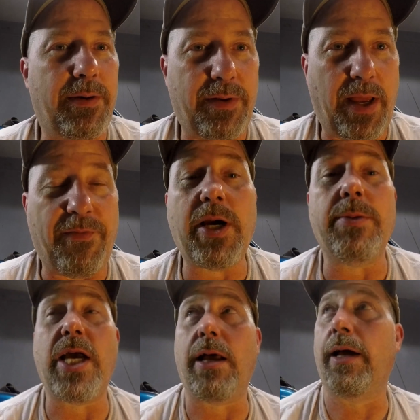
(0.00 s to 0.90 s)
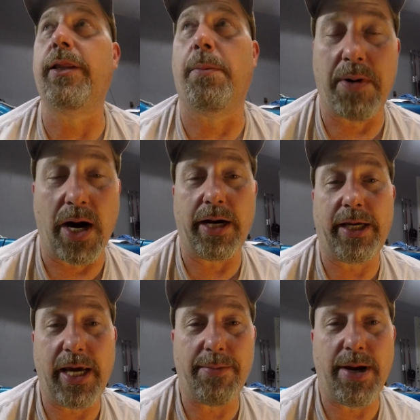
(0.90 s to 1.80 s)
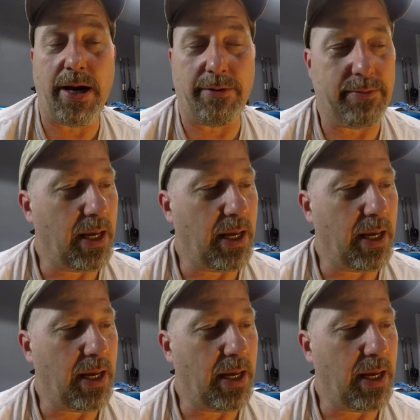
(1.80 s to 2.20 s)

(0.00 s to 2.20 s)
If it comes out like the bonnet came out,